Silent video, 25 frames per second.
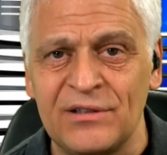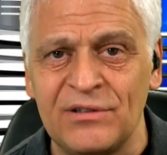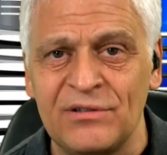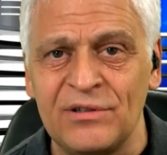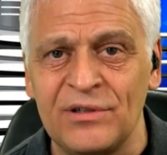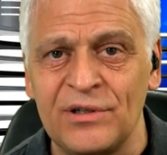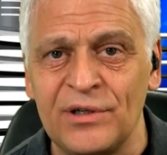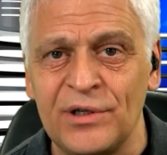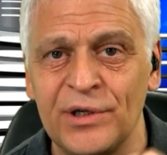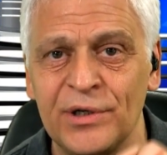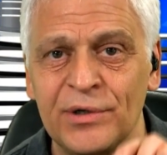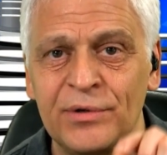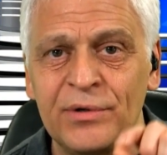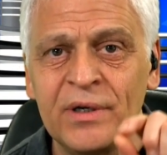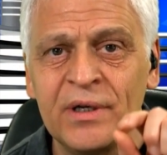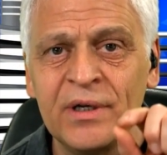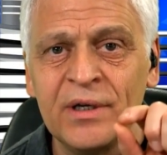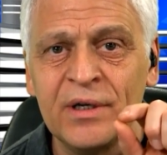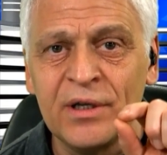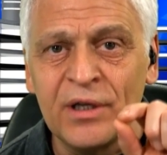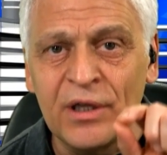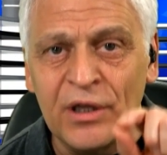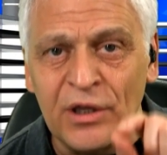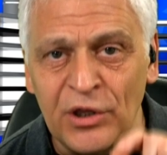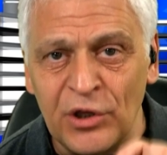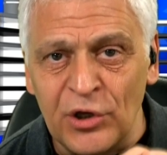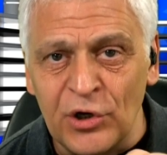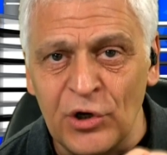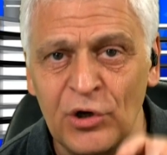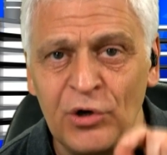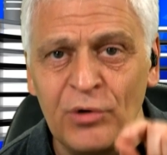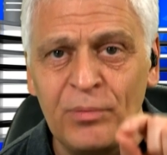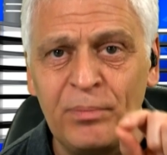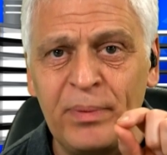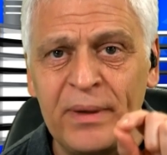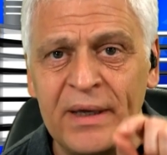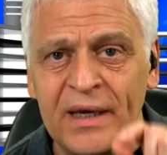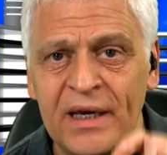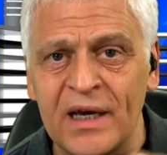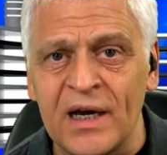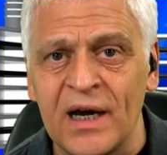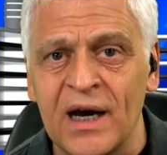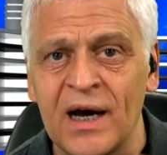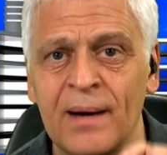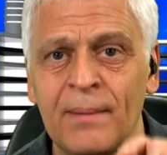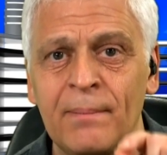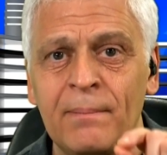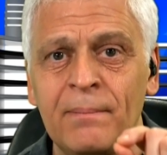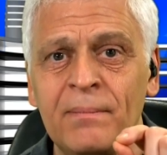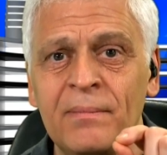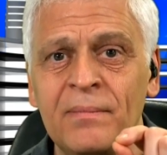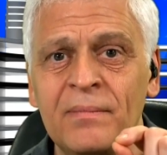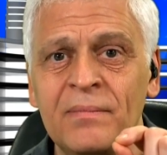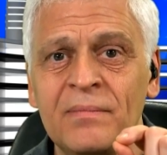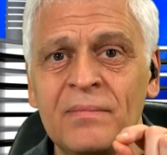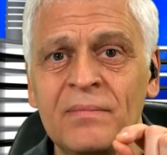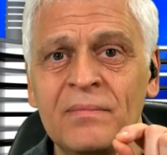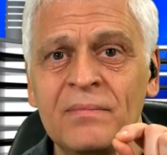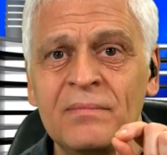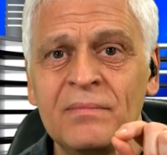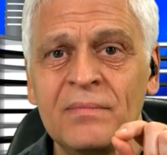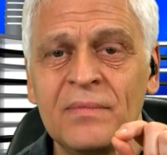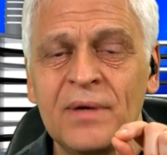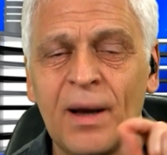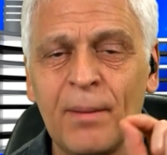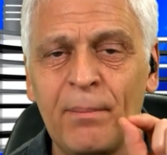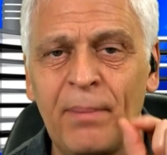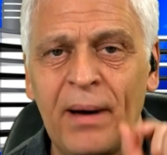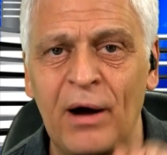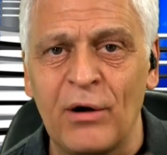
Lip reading: you become a power source.